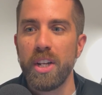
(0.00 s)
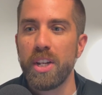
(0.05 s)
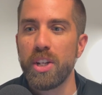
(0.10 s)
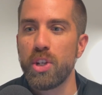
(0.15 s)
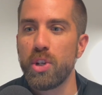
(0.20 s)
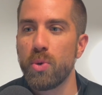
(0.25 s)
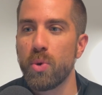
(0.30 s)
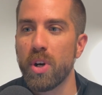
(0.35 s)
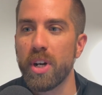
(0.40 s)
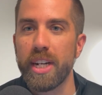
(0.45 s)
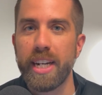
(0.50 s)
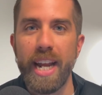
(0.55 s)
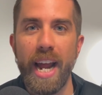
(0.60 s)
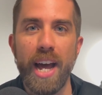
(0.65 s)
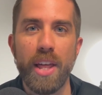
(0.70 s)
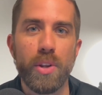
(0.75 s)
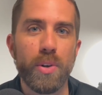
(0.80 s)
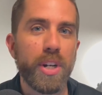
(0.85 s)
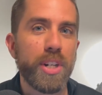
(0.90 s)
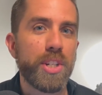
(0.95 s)
You are
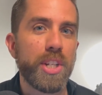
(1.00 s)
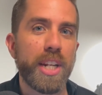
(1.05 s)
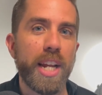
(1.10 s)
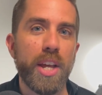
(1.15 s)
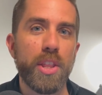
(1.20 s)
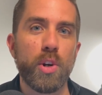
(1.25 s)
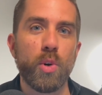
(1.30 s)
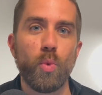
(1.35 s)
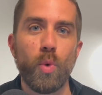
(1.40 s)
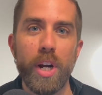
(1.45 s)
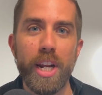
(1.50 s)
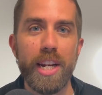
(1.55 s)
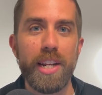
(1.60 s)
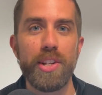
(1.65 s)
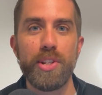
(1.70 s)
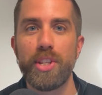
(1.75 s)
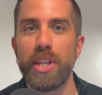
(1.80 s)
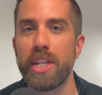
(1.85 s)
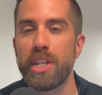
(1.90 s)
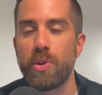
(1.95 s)
gathering together what it
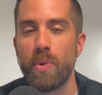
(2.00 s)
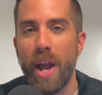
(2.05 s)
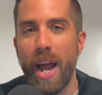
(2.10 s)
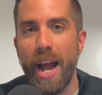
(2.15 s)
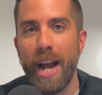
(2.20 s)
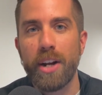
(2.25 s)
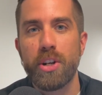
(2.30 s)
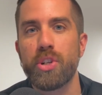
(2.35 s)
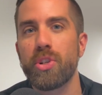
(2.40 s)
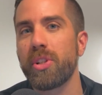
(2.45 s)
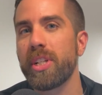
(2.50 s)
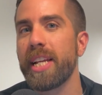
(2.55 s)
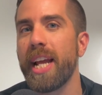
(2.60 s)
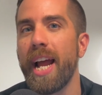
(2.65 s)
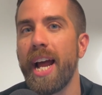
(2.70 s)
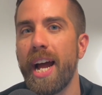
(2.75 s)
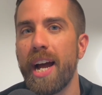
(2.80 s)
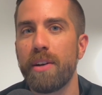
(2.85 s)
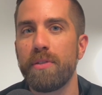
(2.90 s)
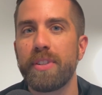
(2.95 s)
is that you actually
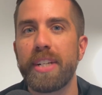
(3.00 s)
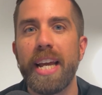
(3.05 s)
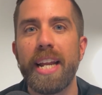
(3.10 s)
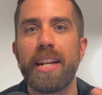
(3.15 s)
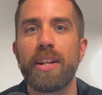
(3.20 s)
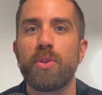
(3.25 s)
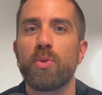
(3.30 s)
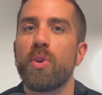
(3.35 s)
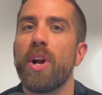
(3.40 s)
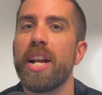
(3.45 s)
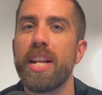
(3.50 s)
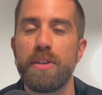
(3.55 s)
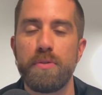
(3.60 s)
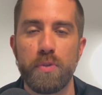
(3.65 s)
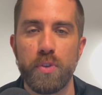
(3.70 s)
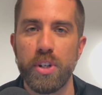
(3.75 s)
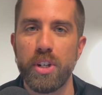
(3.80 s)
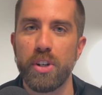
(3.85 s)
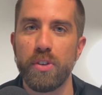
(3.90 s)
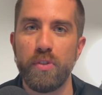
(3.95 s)
have getting ready
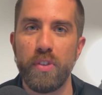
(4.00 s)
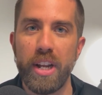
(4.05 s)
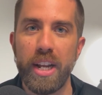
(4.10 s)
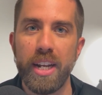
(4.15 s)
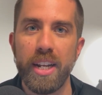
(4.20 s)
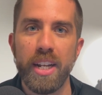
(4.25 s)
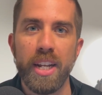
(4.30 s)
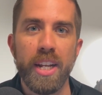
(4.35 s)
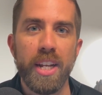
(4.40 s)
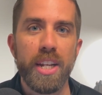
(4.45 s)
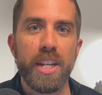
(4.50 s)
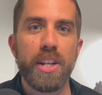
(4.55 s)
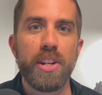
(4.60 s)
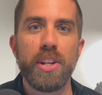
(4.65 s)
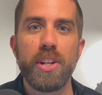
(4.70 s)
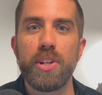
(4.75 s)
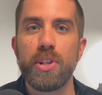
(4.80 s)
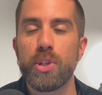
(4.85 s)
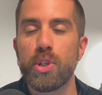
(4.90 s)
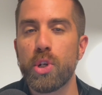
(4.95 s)
for your event. You
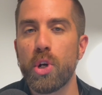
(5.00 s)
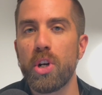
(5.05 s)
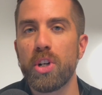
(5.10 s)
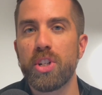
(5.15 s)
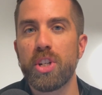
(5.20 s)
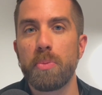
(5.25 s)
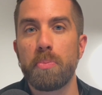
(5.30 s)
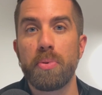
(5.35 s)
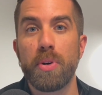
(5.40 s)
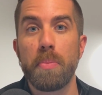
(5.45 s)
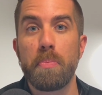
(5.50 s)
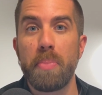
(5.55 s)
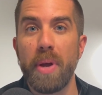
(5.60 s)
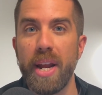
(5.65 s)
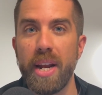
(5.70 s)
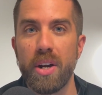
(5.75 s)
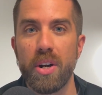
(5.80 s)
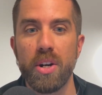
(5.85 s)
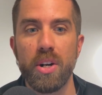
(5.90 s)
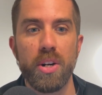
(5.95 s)
need to start to
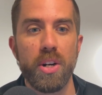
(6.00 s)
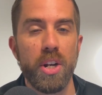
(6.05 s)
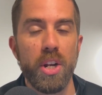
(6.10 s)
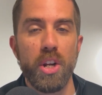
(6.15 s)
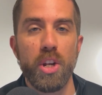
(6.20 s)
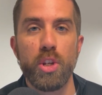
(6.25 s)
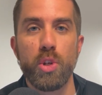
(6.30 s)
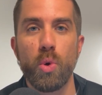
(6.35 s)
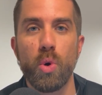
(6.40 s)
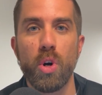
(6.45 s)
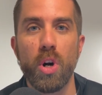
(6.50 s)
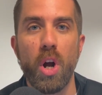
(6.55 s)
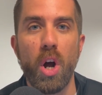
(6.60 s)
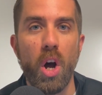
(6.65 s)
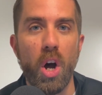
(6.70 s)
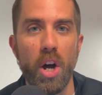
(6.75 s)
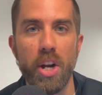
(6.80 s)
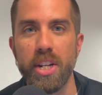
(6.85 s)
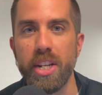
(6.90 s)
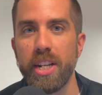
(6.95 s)
prepare your
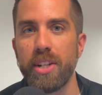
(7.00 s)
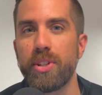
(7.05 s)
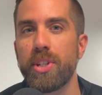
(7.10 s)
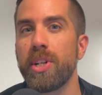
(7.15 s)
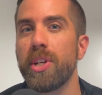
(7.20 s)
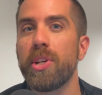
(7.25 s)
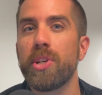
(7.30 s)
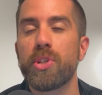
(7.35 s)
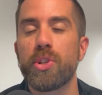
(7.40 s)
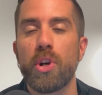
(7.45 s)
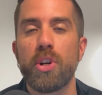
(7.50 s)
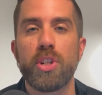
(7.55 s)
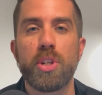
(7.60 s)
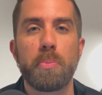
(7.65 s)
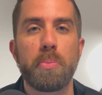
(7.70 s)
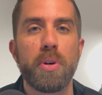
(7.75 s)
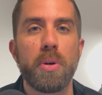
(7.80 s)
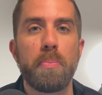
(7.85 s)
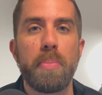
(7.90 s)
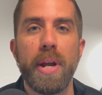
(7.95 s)
audience. You need to start to
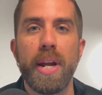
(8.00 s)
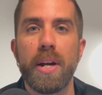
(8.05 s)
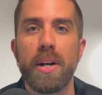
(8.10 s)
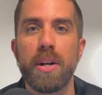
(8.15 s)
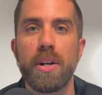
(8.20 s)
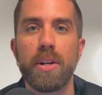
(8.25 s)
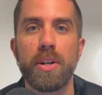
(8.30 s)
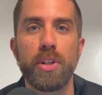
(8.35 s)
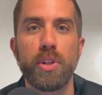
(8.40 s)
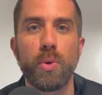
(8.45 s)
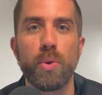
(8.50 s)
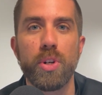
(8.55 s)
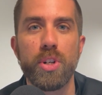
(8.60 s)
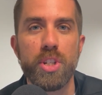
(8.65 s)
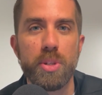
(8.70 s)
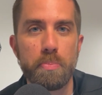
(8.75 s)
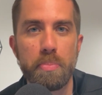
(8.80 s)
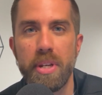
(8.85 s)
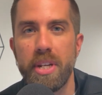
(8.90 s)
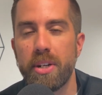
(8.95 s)
prepare your
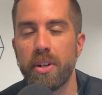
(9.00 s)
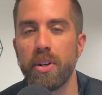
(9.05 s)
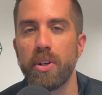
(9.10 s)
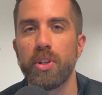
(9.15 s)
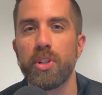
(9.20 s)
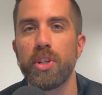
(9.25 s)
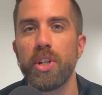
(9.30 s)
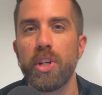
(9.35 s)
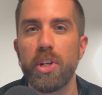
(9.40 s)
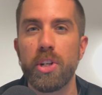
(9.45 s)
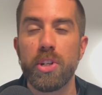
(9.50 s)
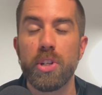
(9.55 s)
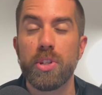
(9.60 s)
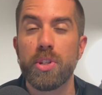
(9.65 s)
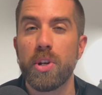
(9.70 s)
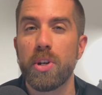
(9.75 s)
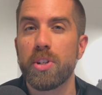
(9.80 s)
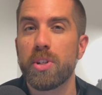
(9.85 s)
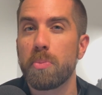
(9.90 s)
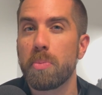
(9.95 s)
speakers. You need to
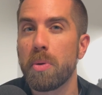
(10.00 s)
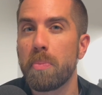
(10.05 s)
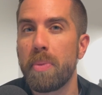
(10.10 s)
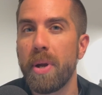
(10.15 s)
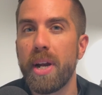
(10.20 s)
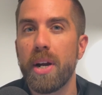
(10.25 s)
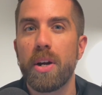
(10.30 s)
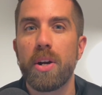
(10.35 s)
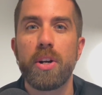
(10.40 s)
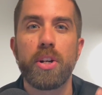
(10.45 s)
start to prepare